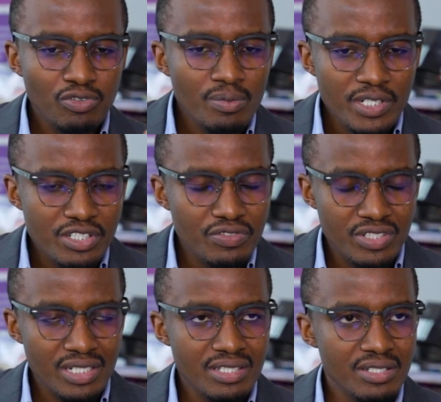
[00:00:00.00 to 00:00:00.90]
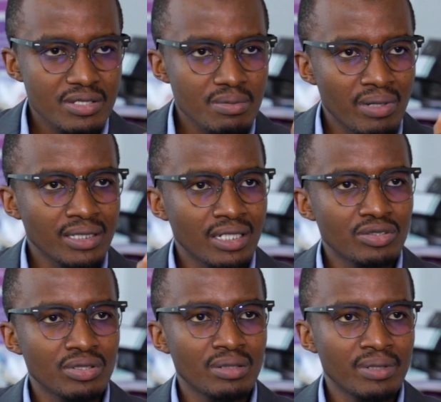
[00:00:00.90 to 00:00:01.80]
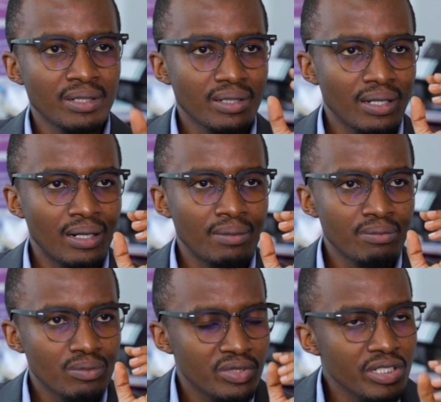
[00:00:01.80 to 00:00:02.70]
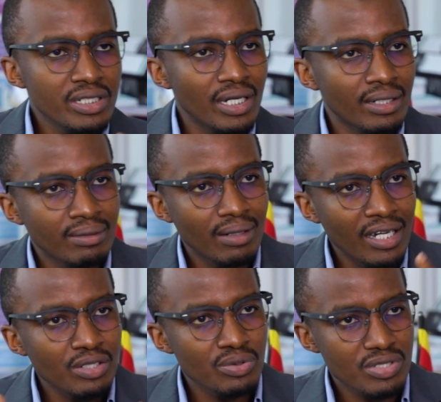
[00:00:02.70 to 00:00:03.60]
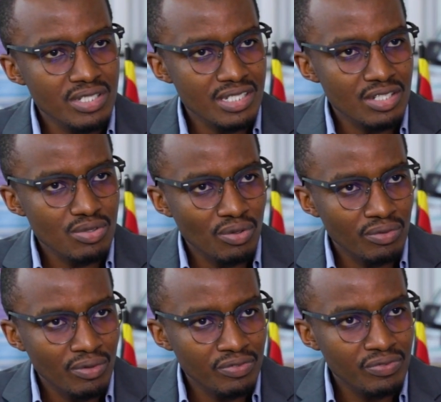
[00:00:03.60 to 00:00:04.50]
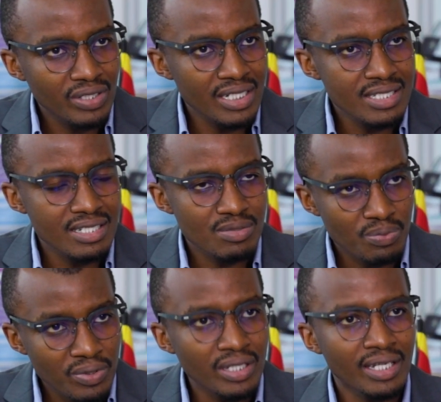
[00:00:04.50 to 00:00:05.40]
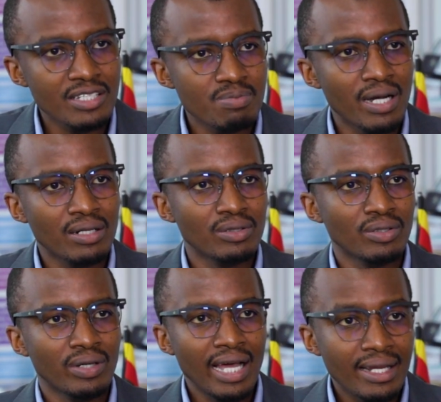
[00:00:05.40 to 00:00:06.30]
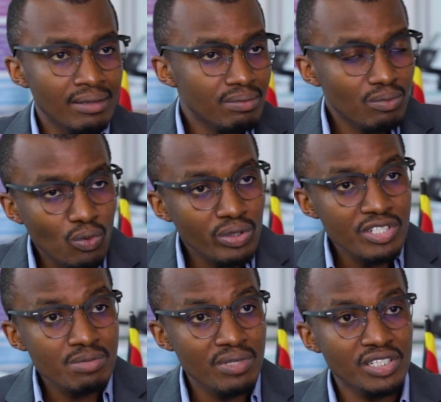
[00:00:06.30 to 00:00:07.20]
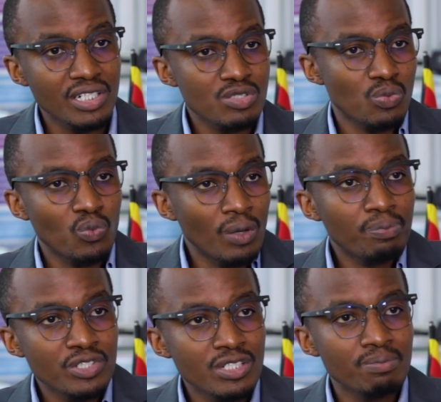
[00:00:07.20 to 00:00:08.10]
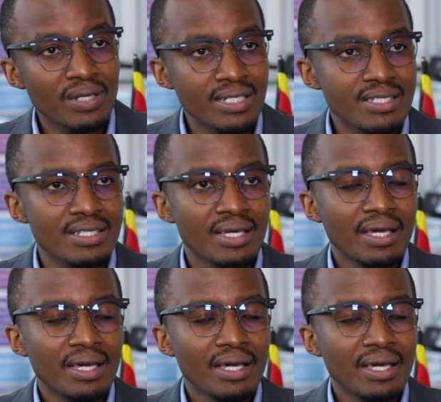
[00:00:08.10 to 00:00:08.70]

former Chief Justice, Bart Katurebe, did an annual census of cases with a case backlog, and yes, all these measures were put in place.